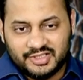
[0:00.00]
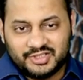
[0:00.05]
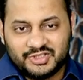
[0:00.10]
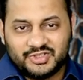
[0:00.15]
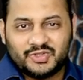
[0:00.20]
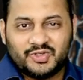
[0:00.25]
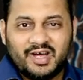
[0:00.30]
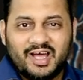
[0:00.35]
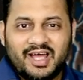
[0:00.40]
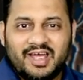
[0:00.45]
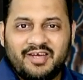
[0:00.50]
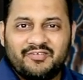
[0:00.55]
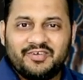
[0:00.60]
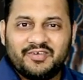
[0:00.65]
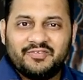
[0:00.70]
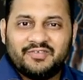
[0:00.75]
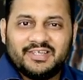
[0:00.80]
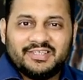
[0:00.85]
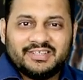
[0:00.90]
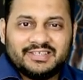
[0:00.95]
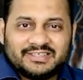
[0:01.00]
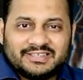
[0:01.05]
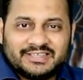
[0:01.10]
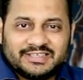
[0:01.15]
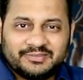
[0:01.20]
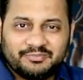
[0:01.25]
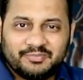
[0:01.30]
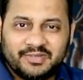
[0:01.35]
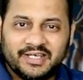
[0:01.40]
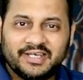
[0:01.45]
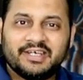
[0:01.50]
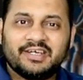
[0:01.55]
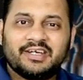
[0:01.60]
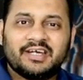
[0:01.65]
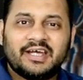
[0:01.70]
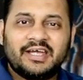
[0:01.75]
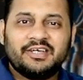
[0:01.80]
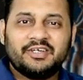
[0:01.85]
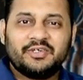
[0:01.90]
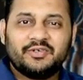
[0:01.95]
So hi everyone, this is Mayank,
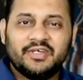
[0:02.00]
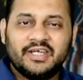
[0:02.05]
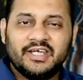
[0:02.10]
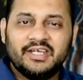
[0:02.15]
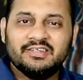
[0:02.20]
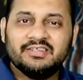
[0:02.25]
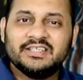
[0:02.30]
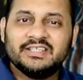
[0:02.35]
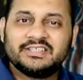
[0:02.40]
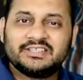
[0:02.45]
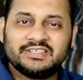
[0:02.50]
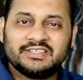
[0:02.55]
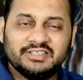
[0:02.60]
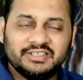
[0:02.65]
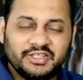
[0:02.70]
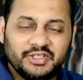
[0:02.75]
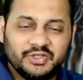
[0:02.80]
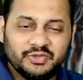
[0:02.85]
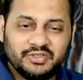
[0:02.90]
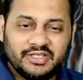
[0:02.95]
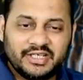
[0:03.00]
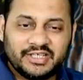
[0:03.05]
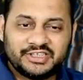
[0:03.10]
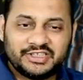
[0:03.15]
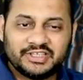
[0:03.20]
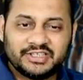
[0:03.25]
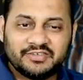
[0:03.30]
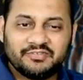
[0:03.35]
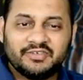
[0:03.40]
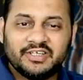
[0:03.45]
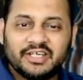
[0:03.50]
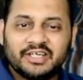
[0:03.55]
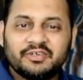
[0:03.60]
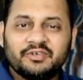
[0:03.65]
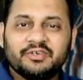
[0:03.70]
and today in this new lecture we are